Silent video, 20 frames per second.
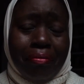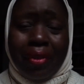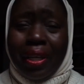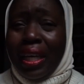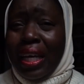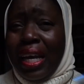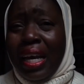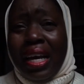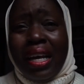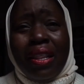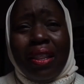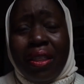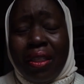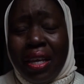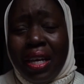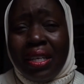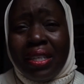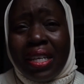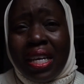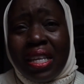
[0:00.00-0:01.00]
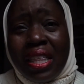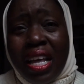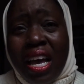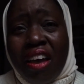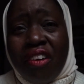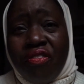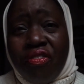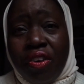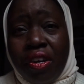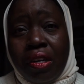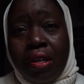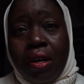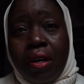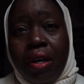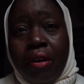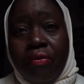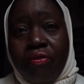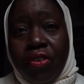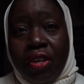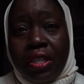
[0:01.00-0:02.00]
yeah, things like that for your
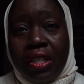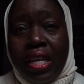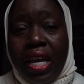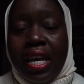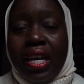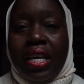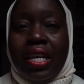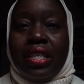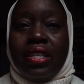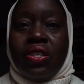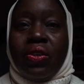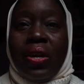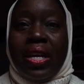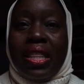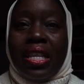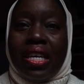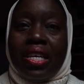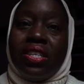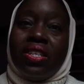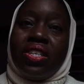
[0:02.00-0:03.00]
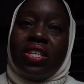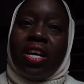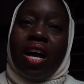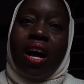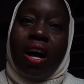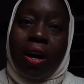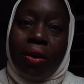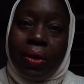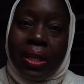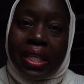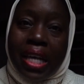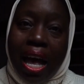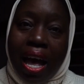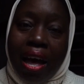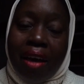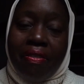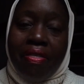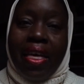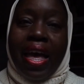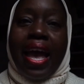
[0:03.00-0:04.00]
first aid kit. So I think you should always
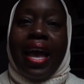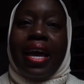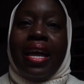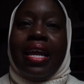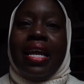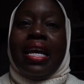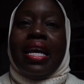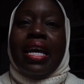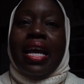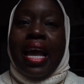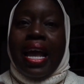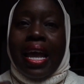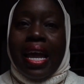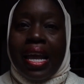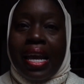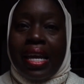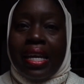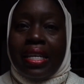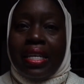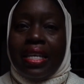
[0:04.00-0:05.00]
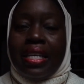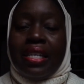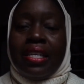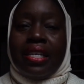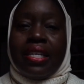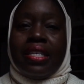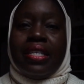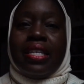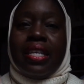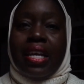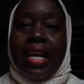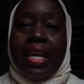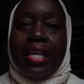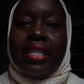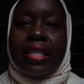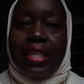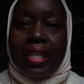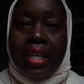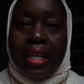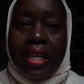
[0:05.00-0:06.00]
have that handy just in
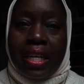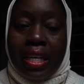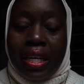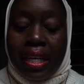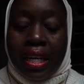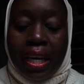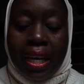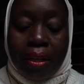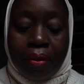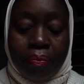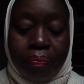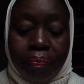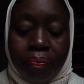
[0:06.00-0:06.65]
case you need it.